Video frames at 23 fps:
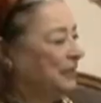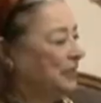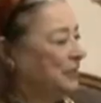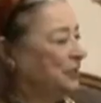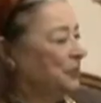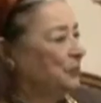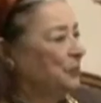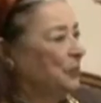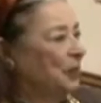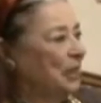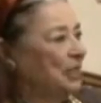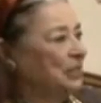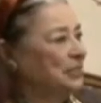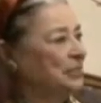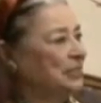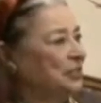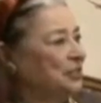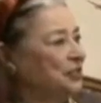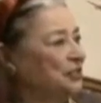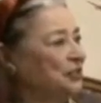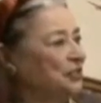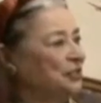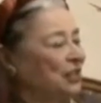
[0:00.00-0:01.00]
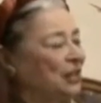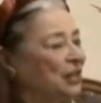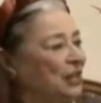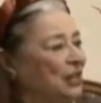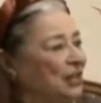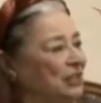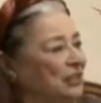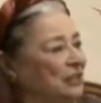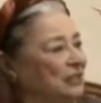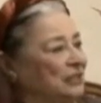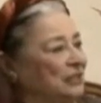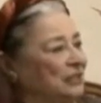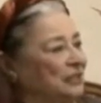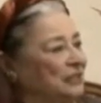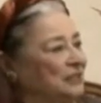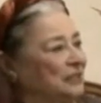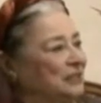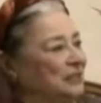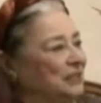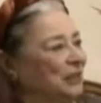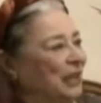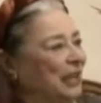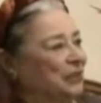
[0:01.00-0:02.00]
did this process start?
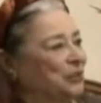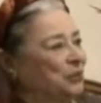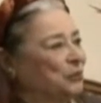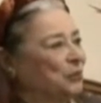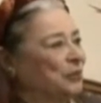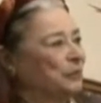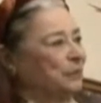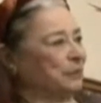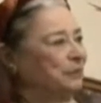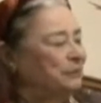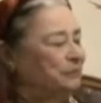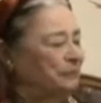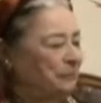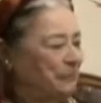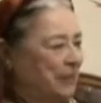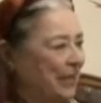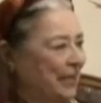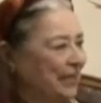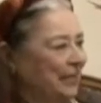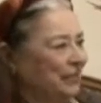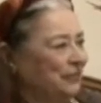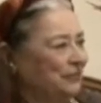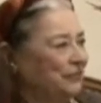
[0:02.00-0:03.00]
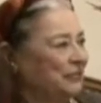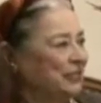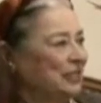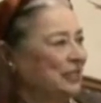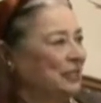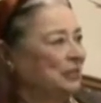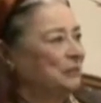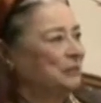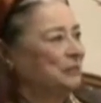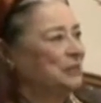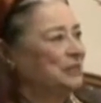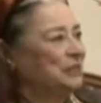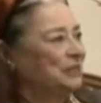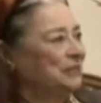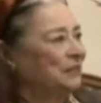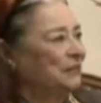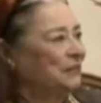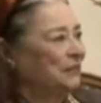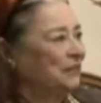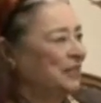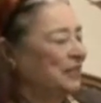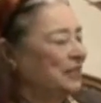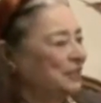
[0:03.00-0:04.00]
you were making films.
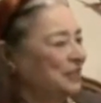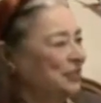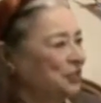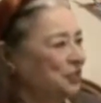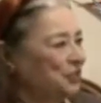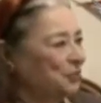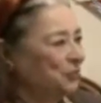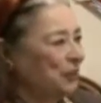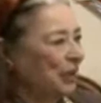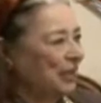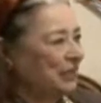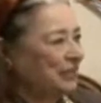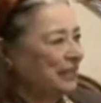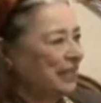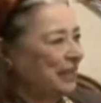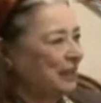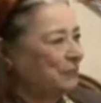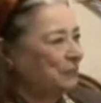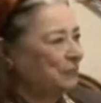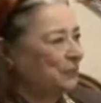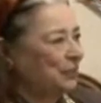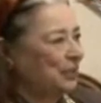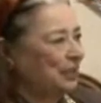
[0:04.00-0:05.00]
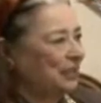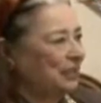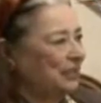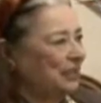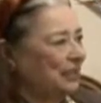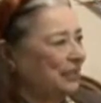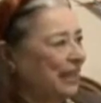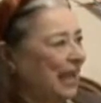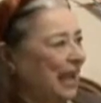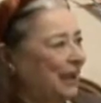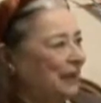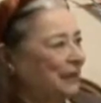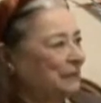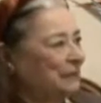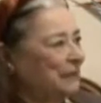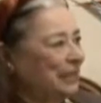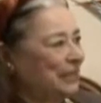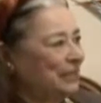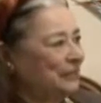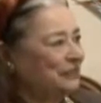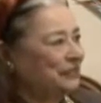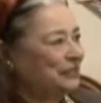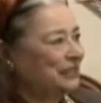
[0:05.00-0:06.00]
Then did you write that book on how to make